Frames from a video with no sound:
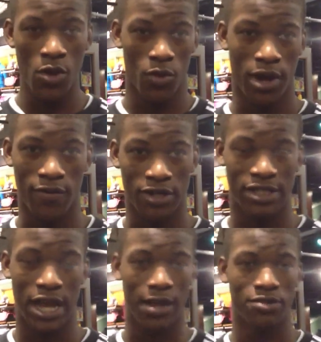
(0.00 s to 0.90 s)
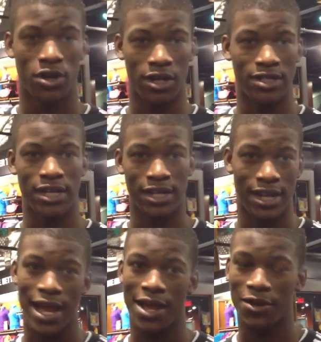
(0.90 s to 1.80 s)
Whenever the time started
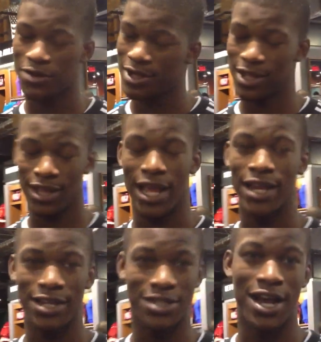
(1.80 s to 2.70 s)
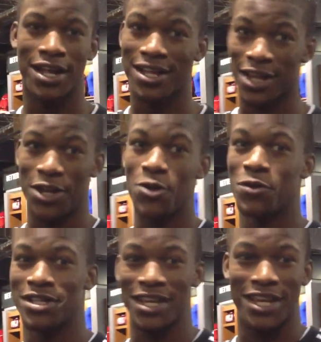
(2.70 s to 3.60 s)
ticking down, late in the shot clock, they knew
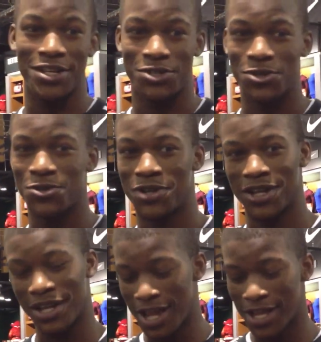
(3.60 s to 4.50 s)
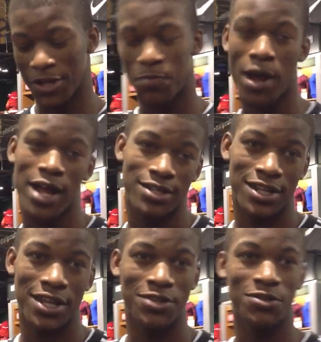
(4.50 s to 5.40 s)
what to get to, the spots to
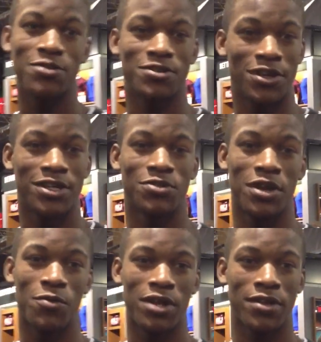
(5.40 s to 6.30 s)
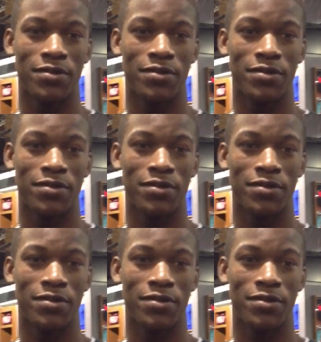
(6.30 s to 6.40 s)
get okay. to. So that's what they wanted.